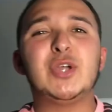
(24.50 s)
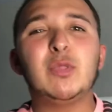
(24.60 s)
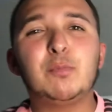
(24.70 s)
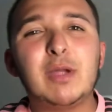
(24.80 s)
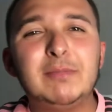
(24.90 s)

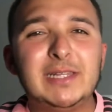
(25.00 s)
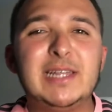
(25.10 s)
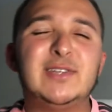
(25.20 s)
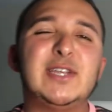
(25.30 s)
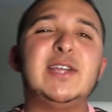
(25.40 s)
the Premier
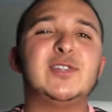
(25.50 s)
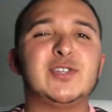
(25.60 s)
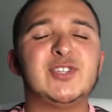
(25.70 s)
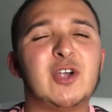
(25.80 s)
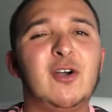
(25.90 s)
League season's
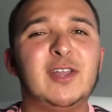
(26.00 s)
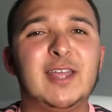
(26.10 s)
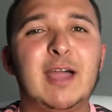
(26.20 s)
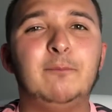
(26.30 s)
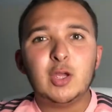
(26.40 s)
starting
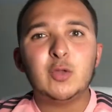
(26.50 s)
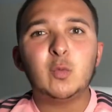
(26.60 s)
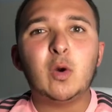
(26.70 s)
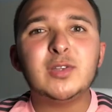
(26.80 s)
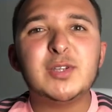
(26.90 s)
again, and
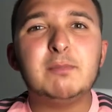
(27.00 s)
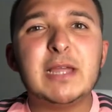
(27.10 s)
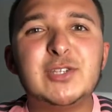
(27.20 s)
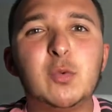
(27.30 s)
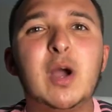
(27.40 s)
what a
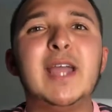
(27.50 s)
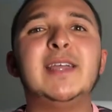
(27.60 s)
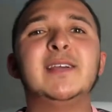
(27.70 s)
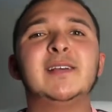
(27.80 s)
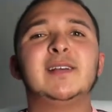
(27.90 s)
better way
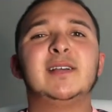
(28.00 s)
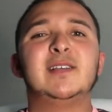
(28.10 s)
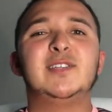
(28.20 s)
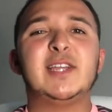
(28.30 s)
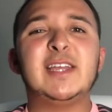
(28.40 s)

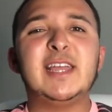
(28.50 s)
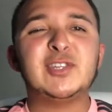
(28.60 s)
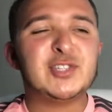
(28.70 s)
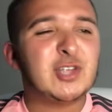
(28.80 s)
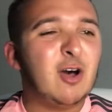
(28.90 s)
to
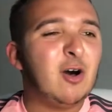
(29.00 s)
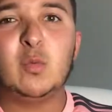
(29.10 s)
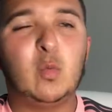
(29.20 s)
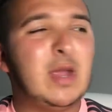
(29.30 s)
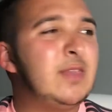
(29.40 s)
kickstart
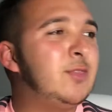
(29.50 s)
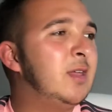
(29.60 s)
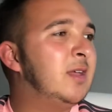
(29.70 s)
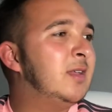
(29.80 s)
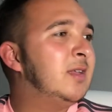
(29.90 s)
with
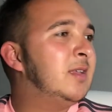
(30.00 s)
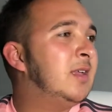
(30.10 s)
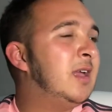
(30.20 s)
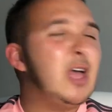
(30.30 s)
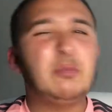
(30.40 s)

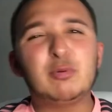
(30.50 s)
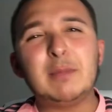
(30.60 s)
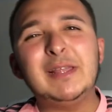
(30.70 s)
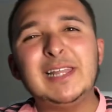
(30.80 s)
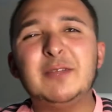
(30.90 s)
a
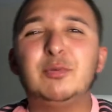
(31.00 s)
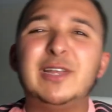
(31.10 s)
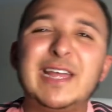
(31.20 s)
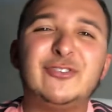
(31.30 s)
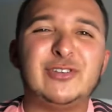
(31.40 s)
Premier League
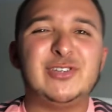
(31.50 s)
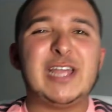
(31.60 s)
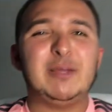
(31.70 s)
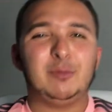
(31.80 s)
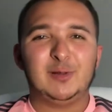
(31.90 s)
prediction
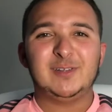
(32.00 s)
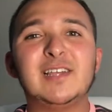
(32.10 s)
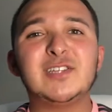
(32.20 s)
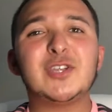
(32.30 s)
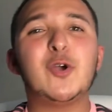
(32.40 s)
table.
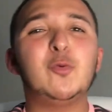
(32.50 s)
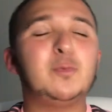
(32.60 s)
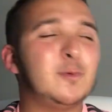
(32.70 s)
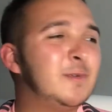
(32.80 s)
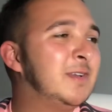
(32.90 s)
Let's hope
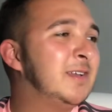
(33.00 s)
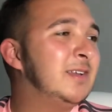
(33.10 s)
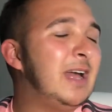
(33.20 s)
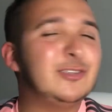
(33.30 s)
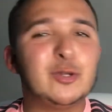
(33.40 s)

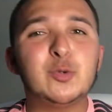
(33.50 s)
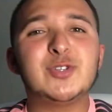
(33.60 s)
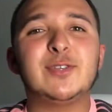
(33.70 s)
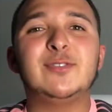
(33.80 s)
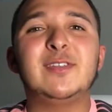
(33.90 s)
I do
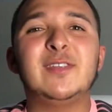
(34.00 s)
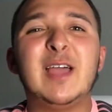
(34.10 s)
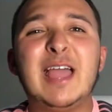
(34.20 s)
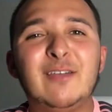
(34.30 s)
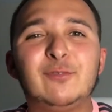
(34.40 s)
something that
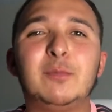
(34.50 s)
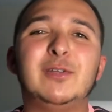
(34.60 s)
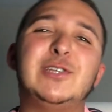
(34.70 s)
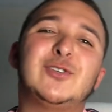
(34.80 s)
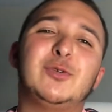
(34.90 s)

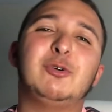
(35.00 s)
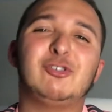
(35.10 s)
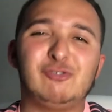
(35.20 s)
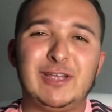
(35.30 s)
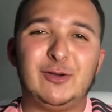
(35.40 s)
everybody's going to
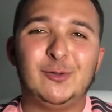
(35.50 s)
agree on.